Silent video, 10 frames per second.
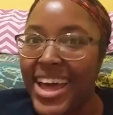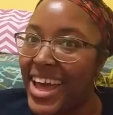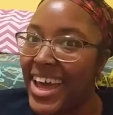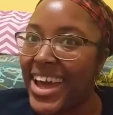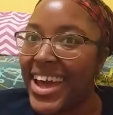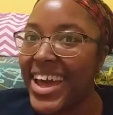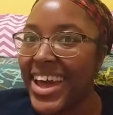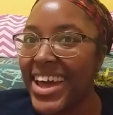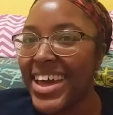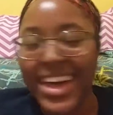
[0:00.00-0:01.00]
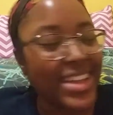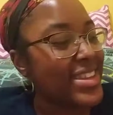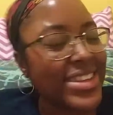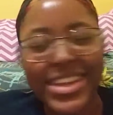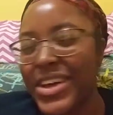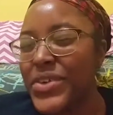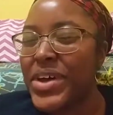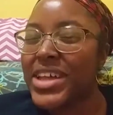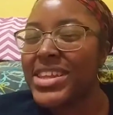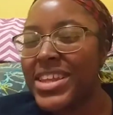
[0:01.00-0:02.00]
Hey,
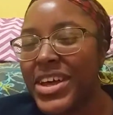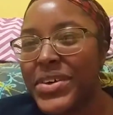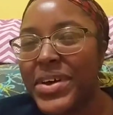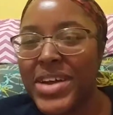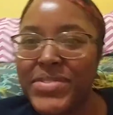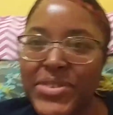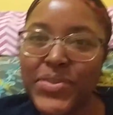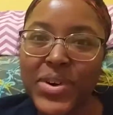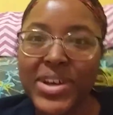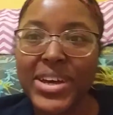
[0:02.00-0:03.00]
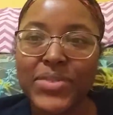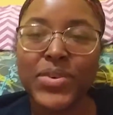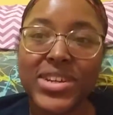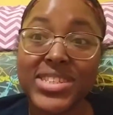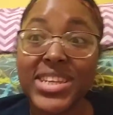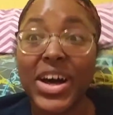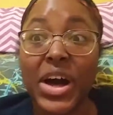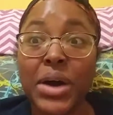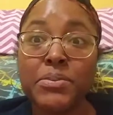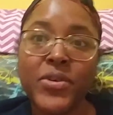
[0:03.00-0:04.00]
hello everyone. What is
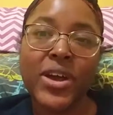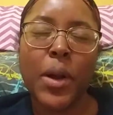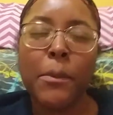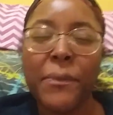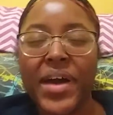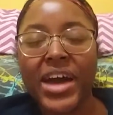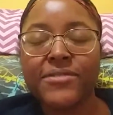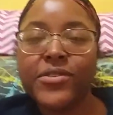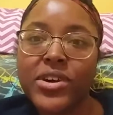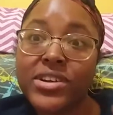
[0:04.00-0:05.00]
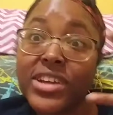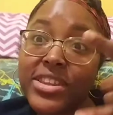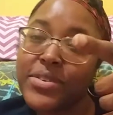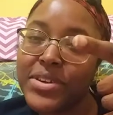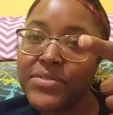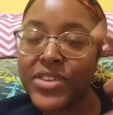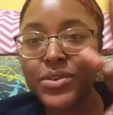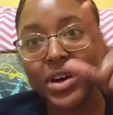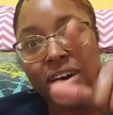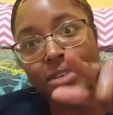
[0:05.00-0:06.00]
up? We are back for another review
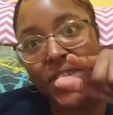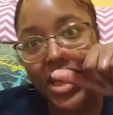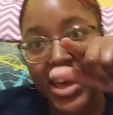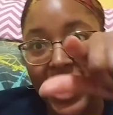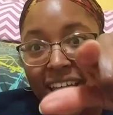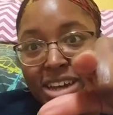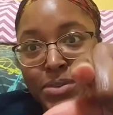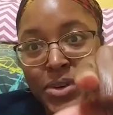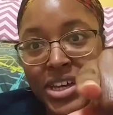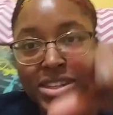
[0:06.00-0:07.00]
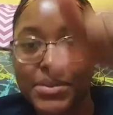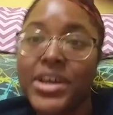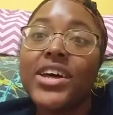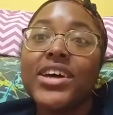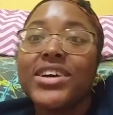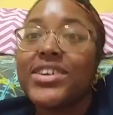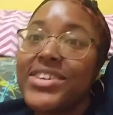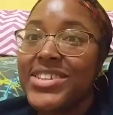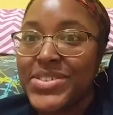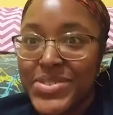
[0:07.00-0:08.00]
of Animal Kingdom.
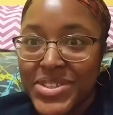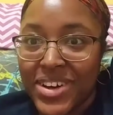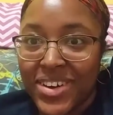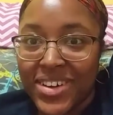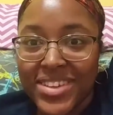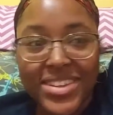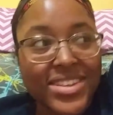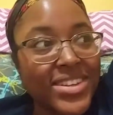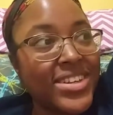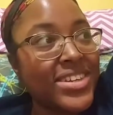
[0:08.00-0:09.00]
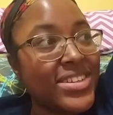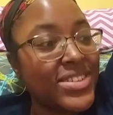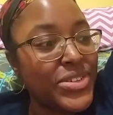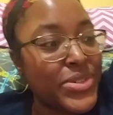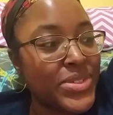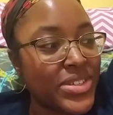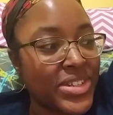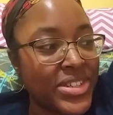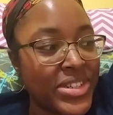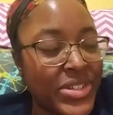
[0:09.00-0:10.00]
Good news, y'all. Good news,
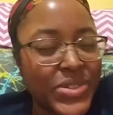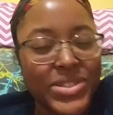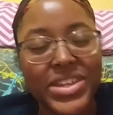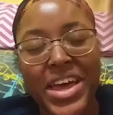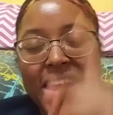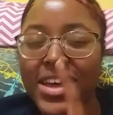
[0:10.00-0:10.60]
good news.